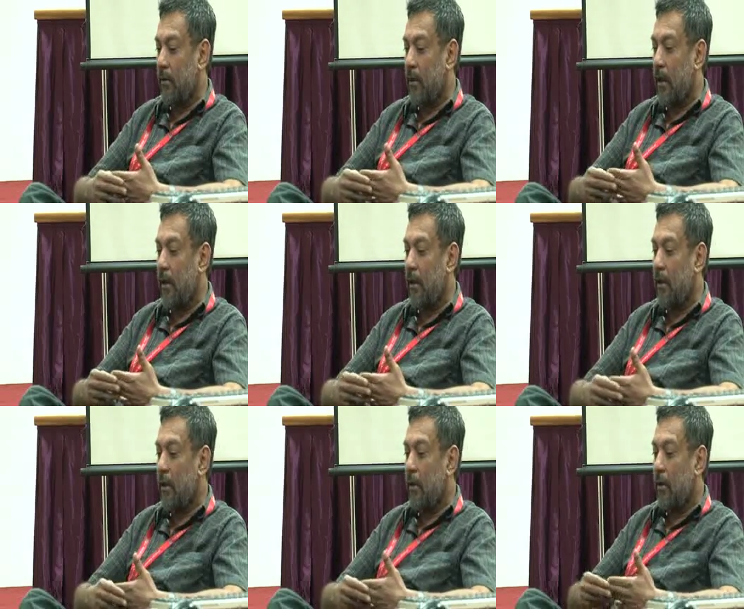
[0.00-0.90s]

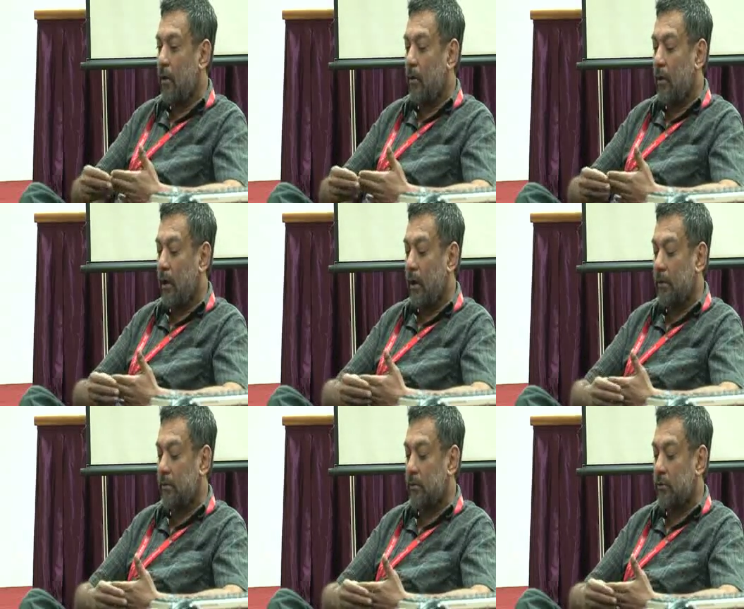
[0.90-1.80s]
Delhi
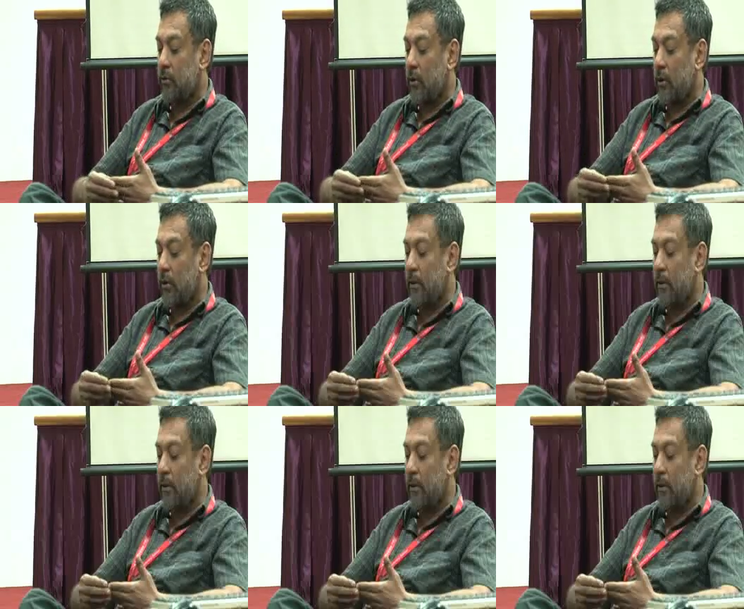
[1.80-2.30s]
as a story